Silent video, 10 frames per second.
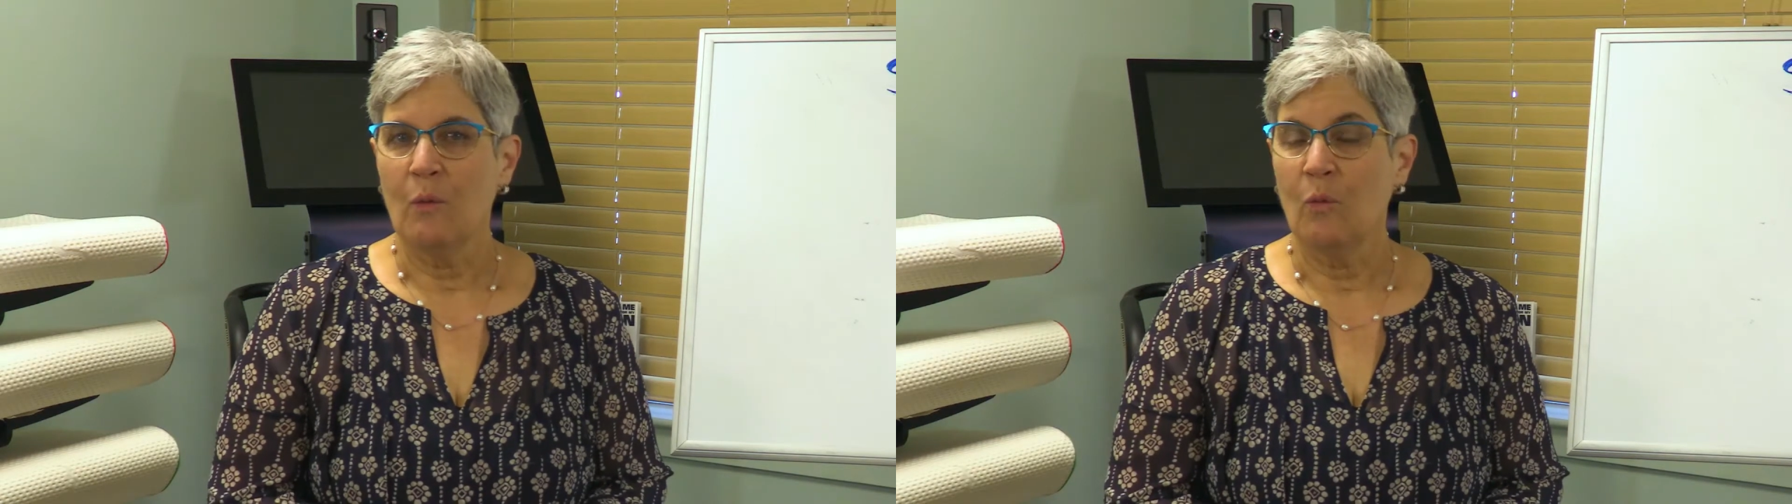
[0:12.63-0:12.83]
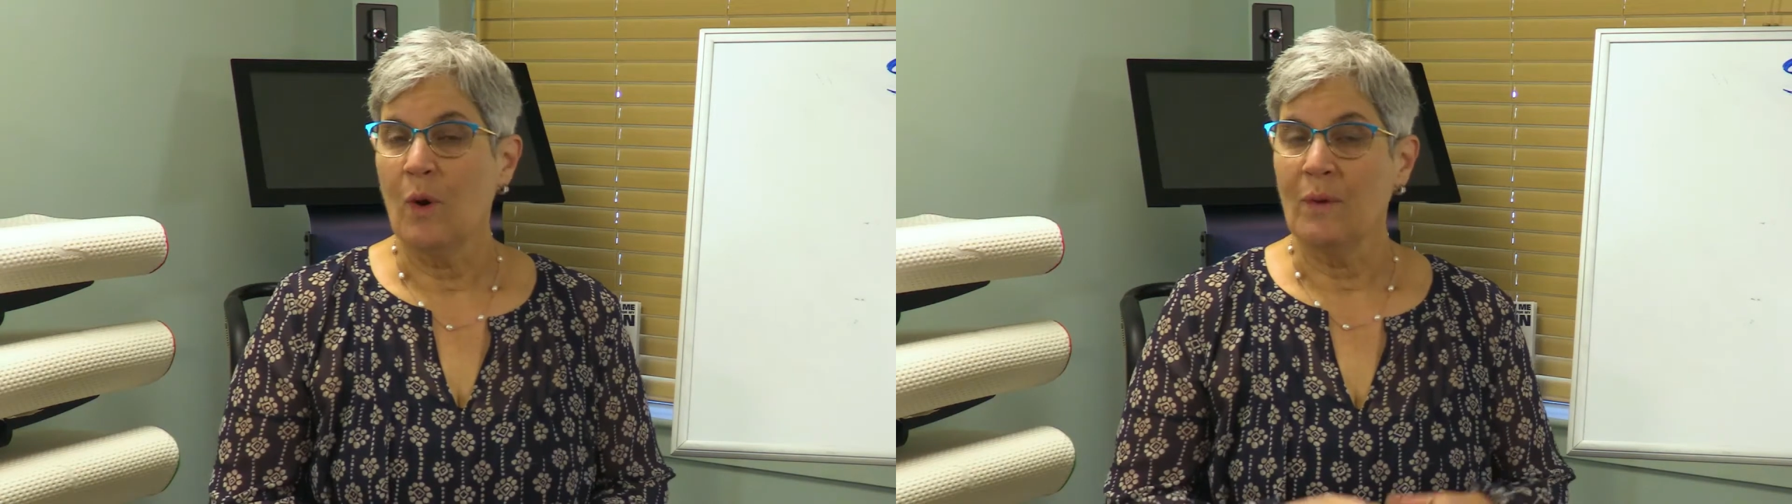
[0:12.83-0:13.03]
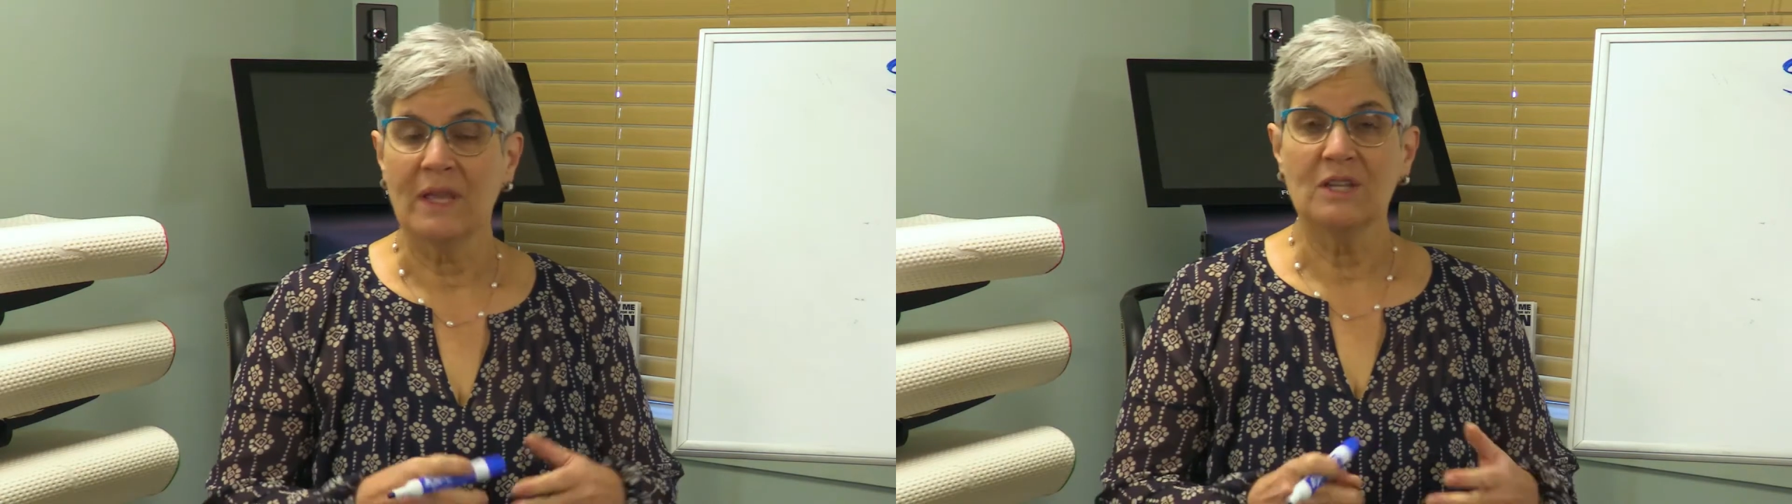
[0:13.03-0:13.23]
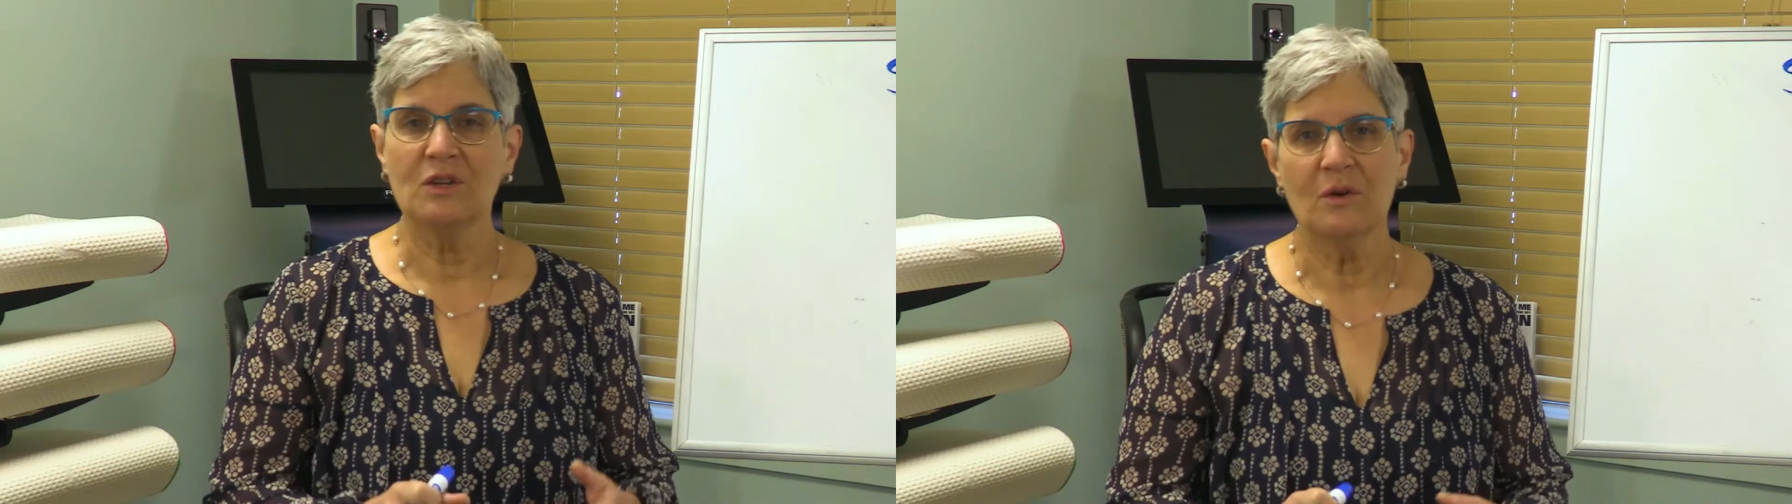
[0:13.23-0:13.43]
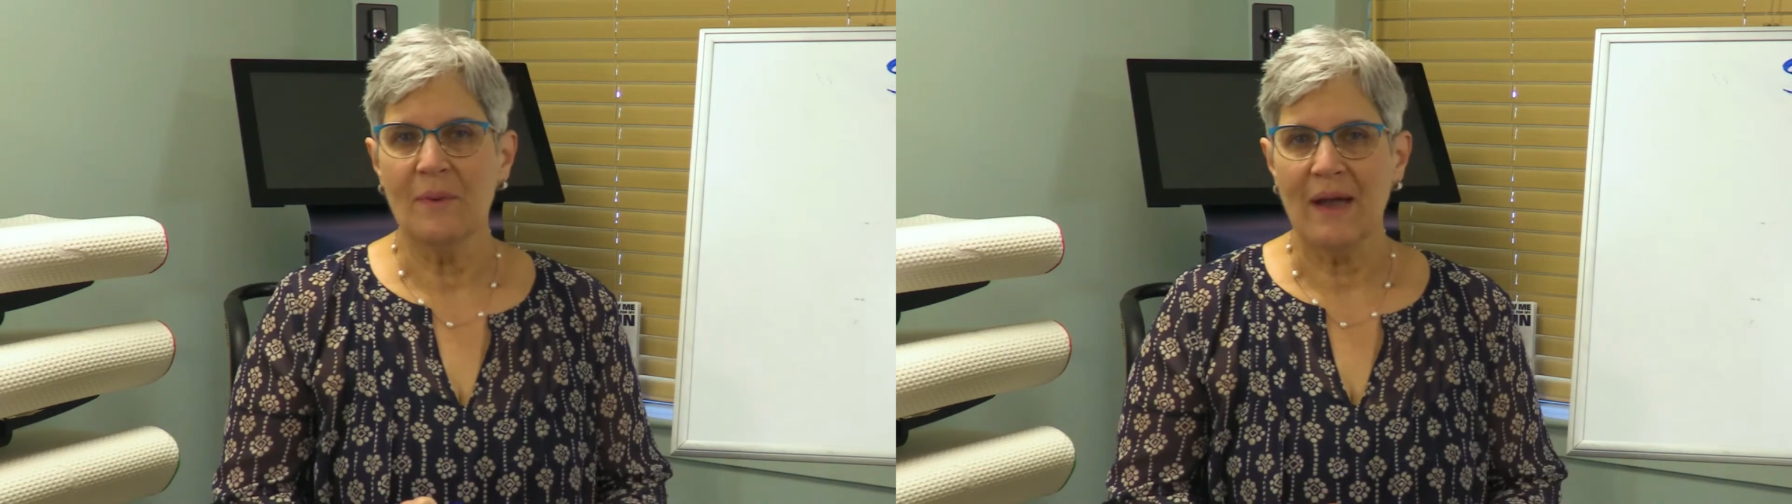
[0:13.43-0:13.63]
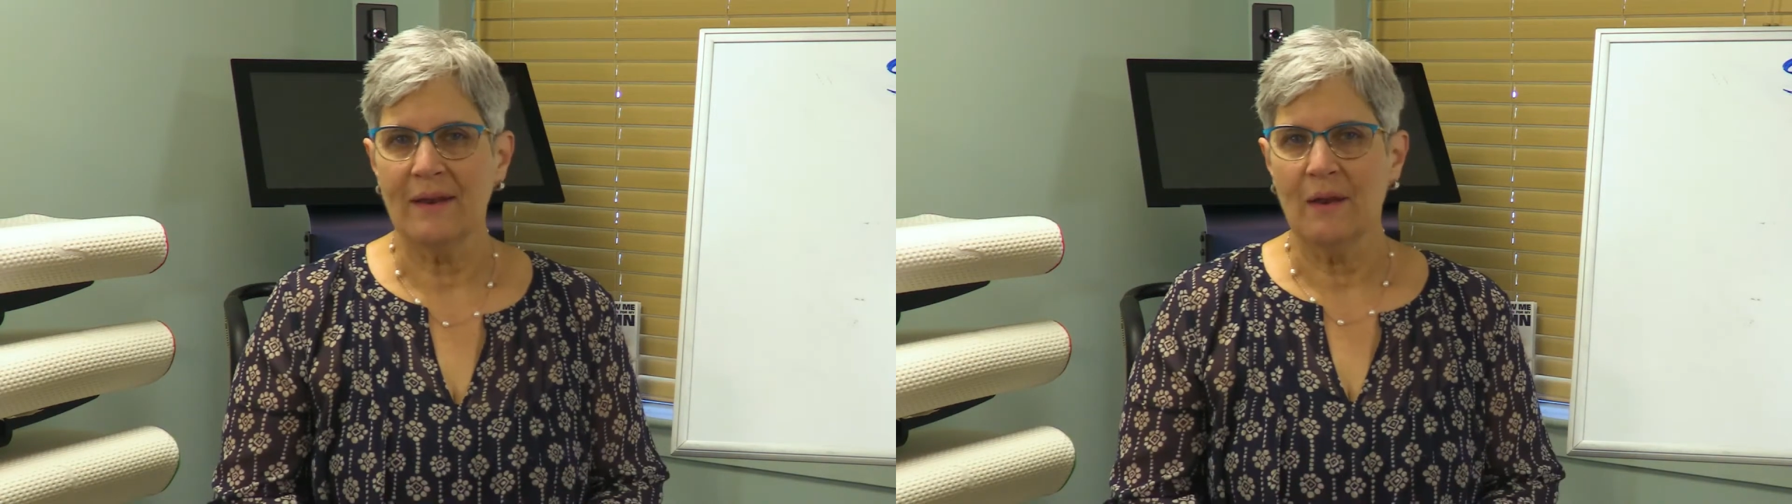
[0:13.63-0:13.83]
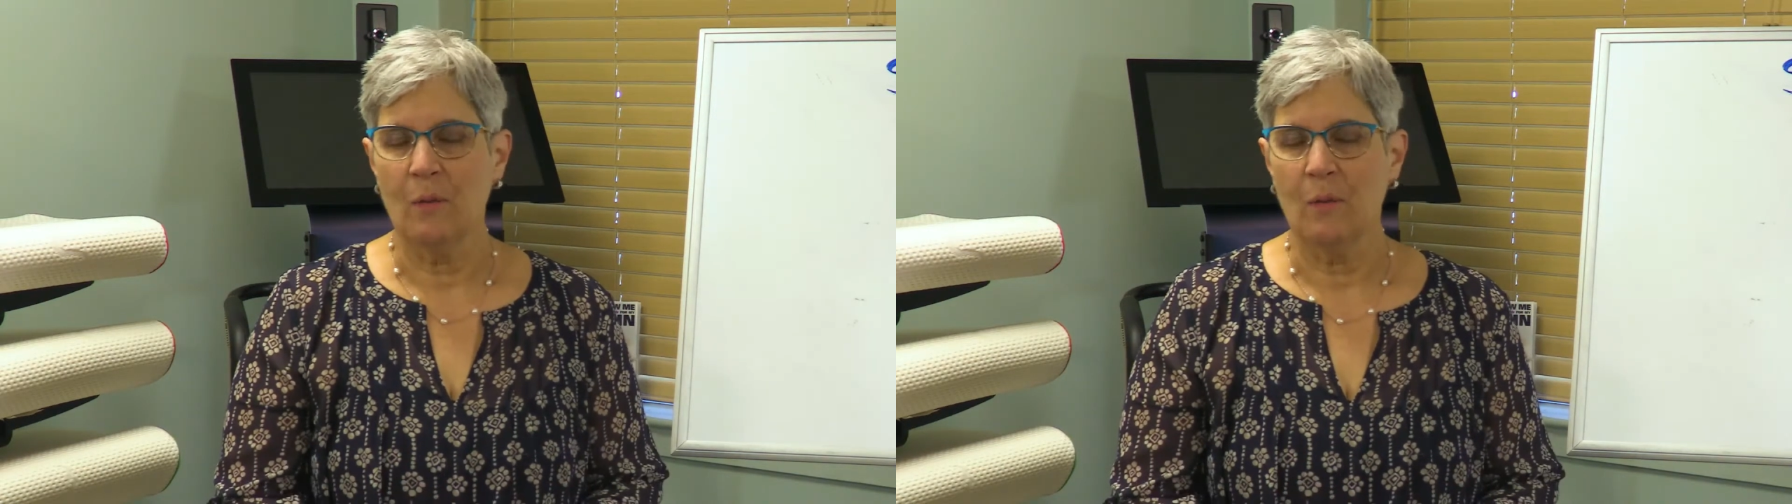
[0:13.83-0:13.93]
what we can do about it,